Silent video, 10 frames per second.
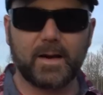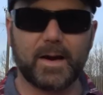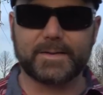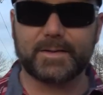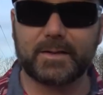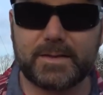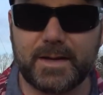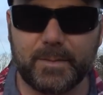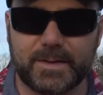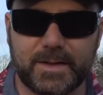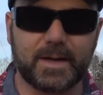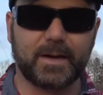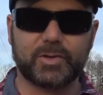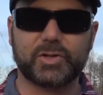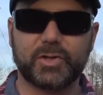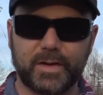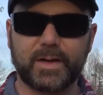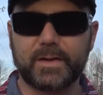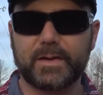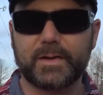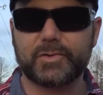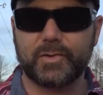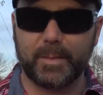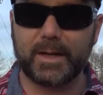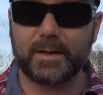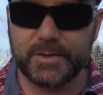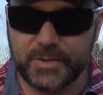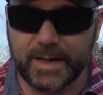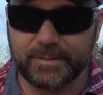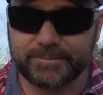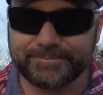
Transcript: All right, so let's get busy and I'll show you trimming a tree,